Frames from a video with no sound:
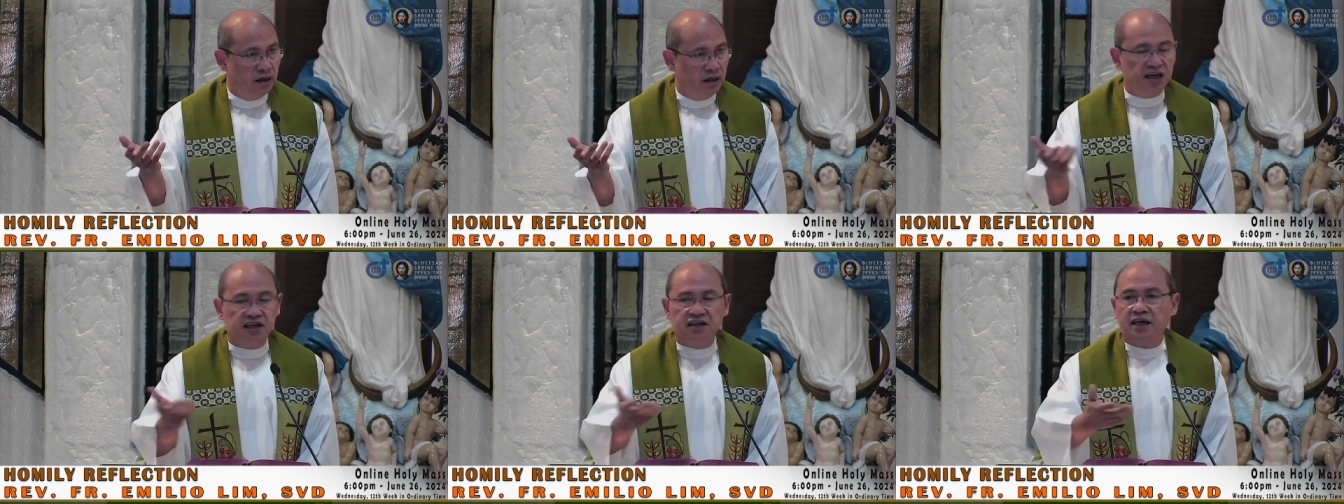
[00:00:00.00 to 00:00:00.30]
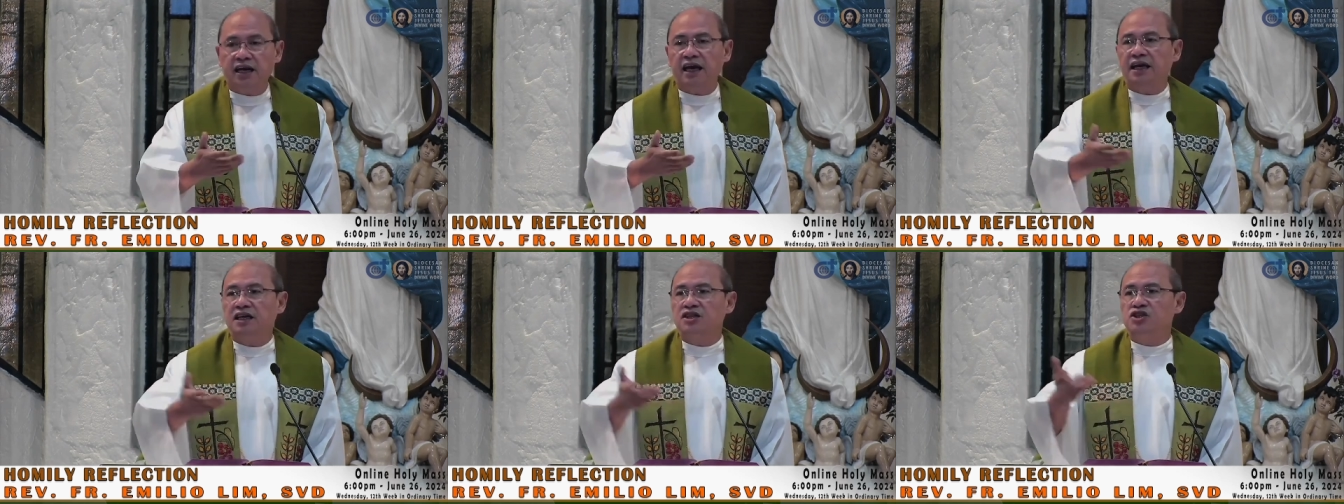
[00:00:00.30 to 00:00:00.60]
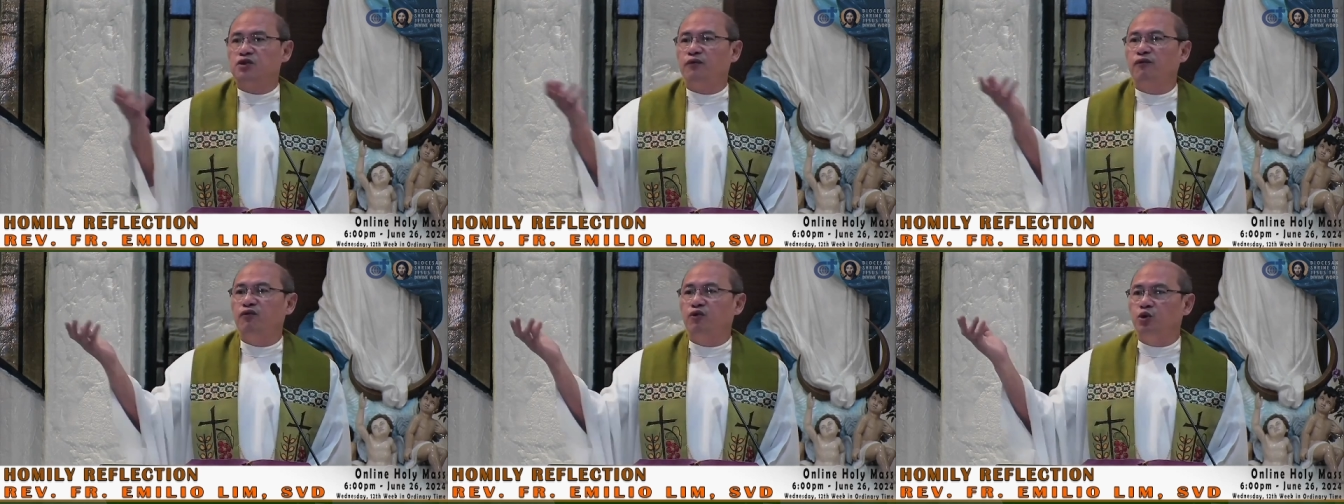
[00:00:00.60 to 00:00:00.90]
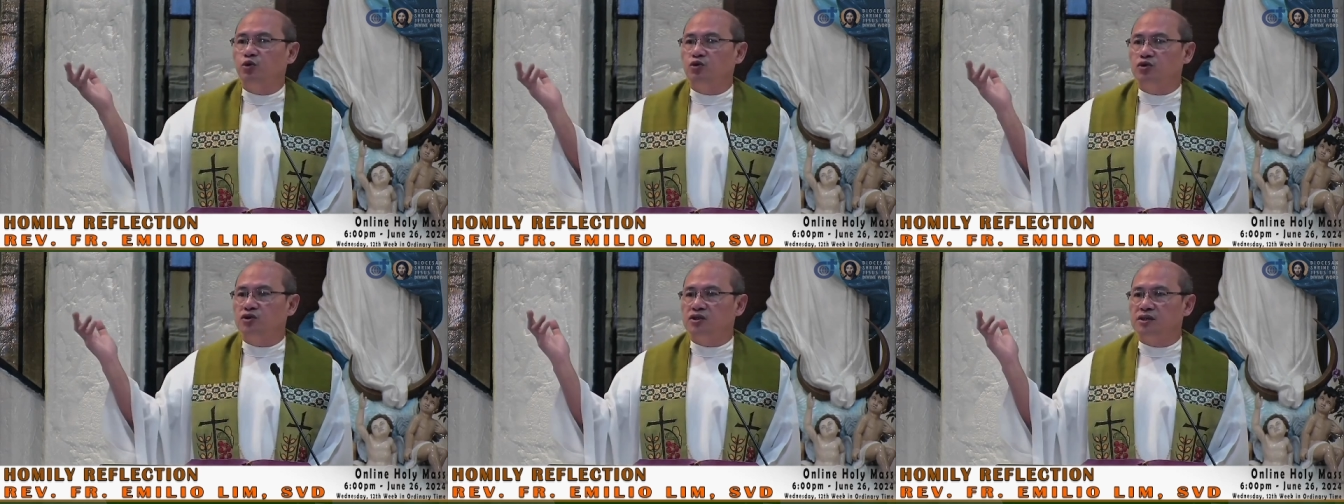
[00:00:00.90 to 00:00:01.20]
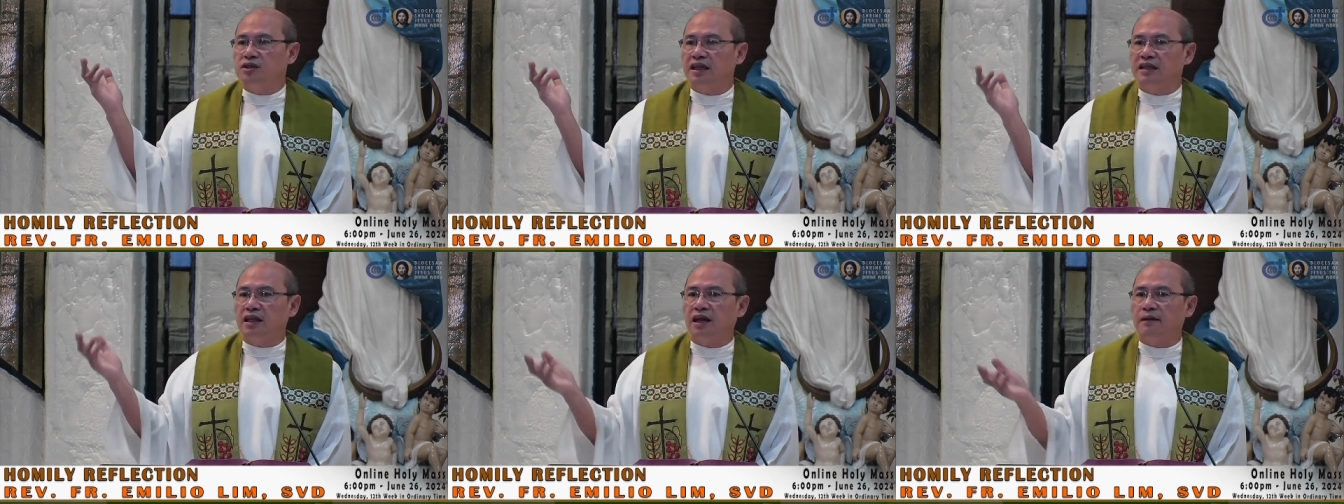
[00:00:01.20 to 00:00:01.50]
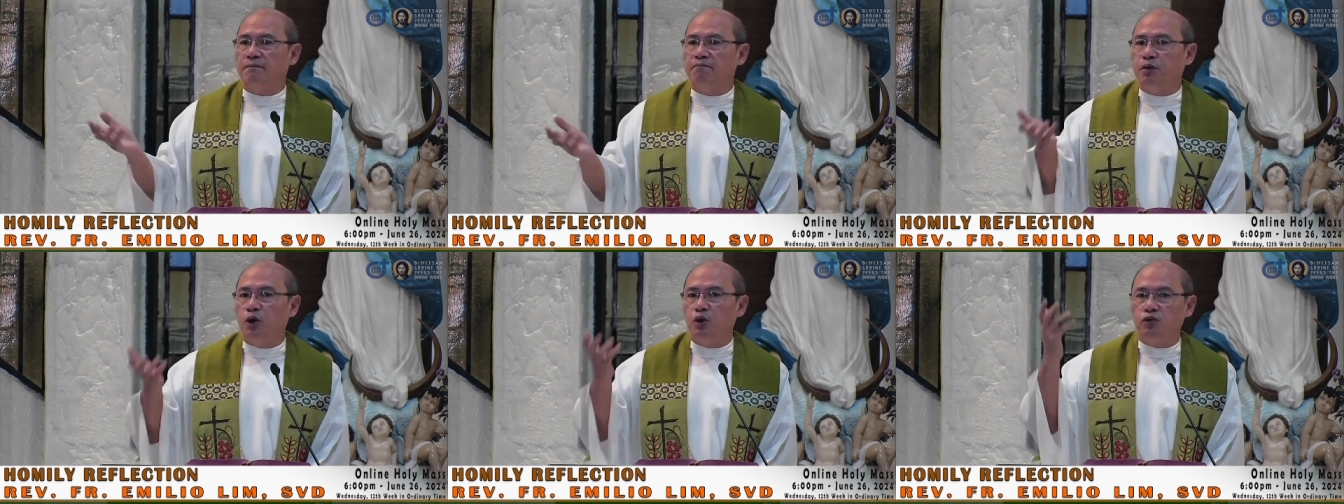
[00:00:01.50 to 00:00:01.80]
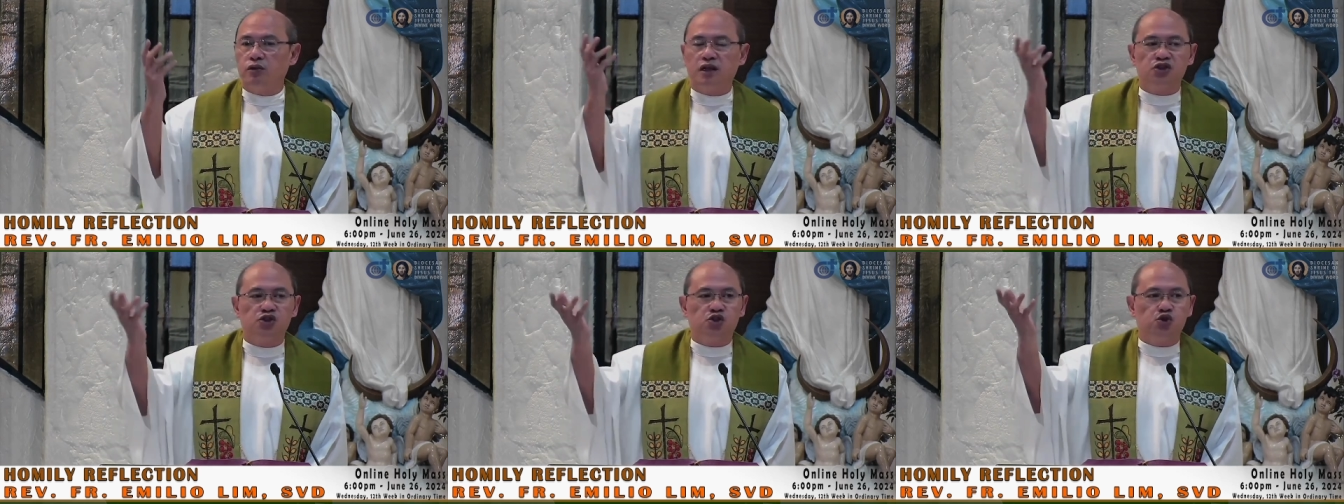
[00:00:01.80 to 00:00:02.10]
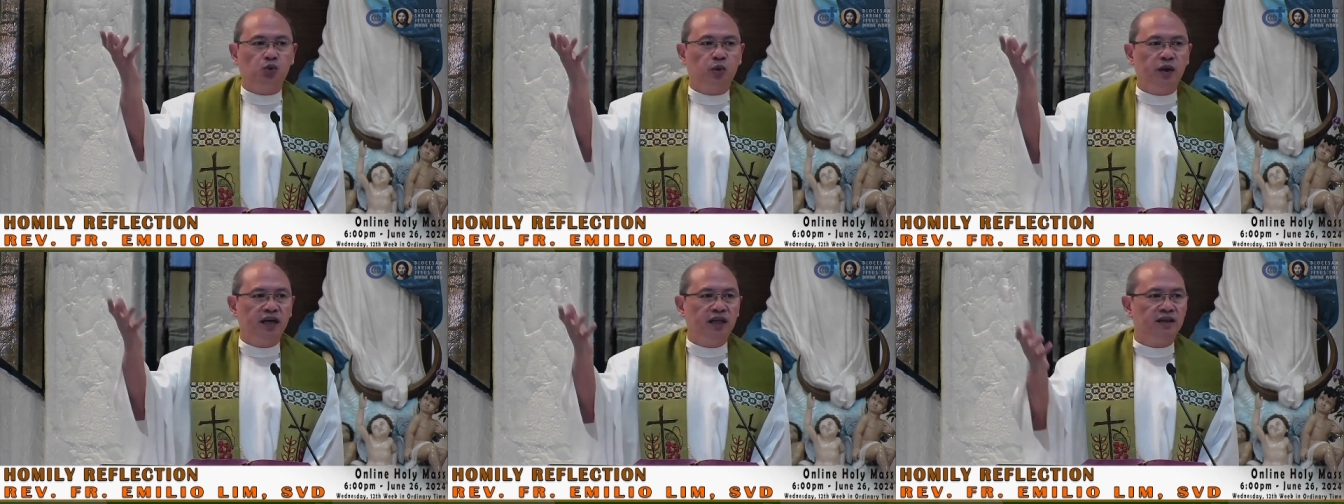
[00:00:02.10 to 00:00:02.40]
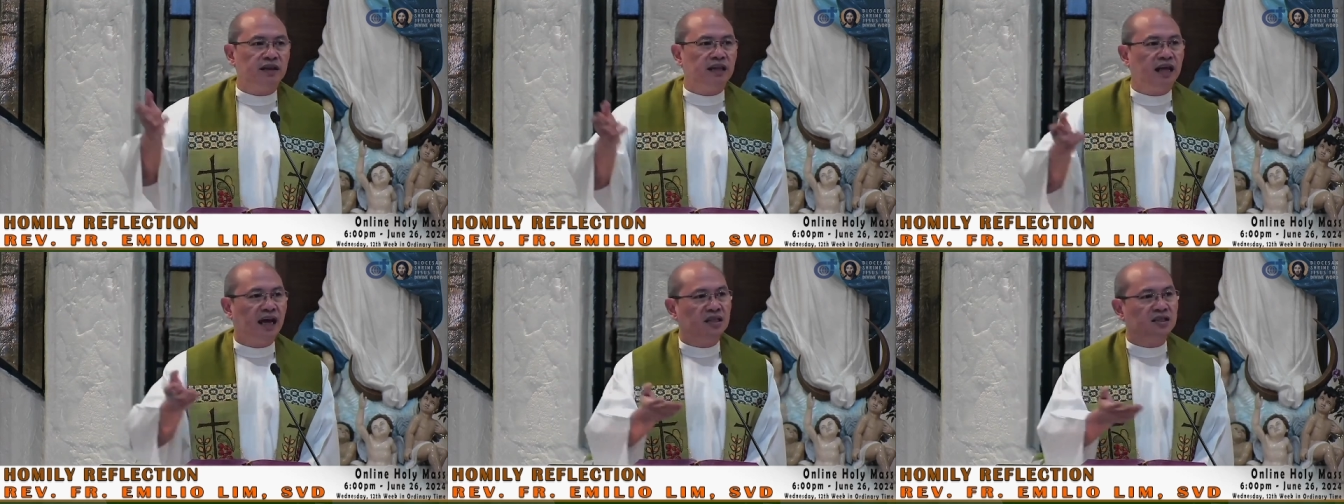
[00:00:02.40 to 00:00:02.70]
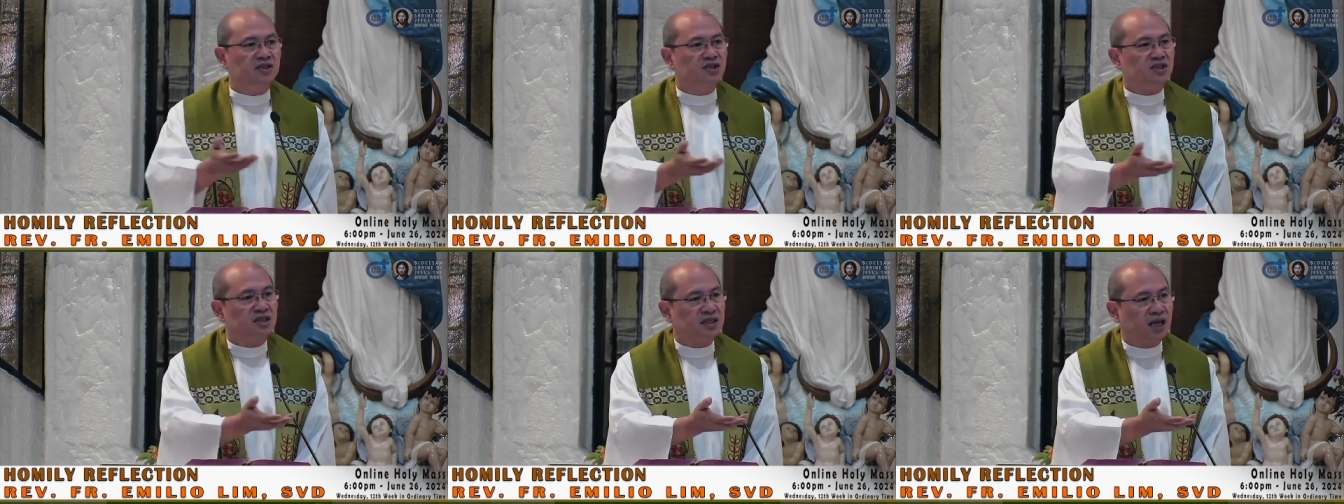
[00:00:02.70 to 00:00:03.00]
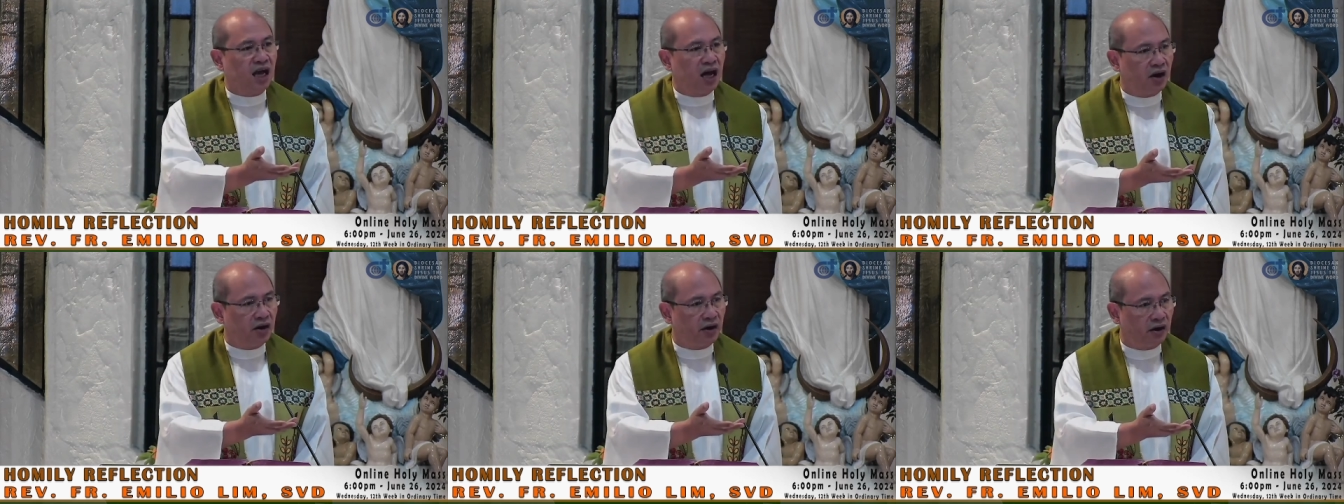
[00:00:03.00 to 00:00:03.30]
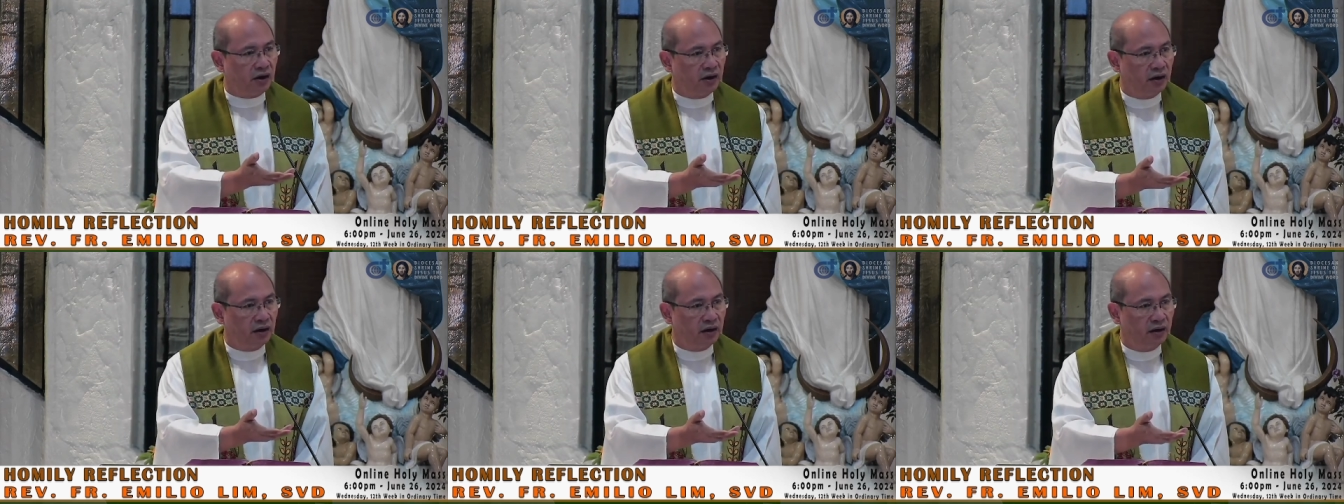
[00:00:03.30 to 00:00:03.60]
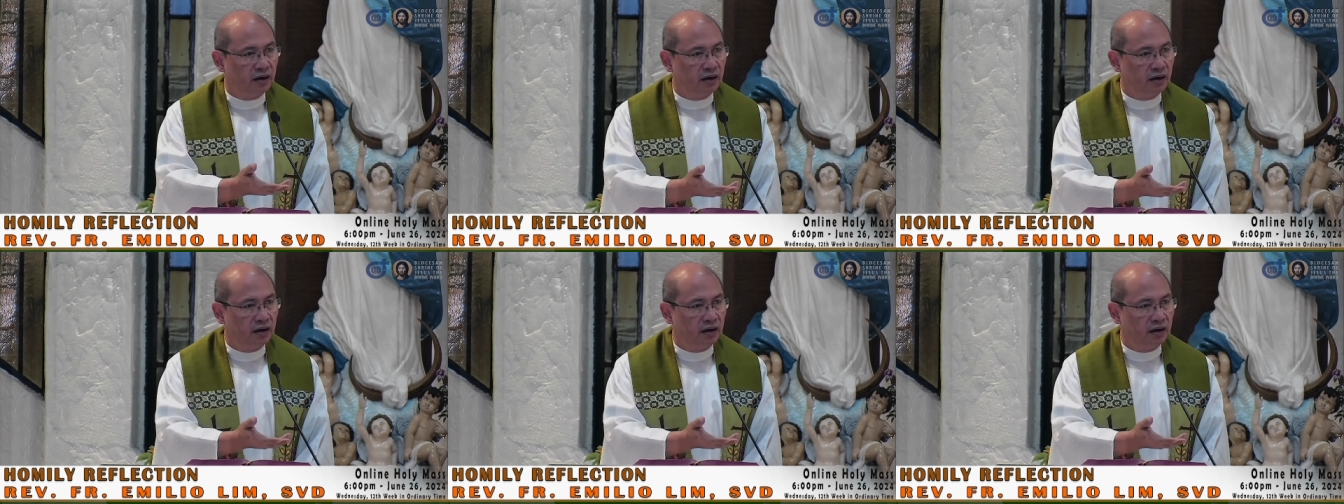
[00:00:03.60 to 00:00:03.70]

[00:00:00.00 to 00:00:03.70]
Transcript: He creates fruits that are both sweet and sour.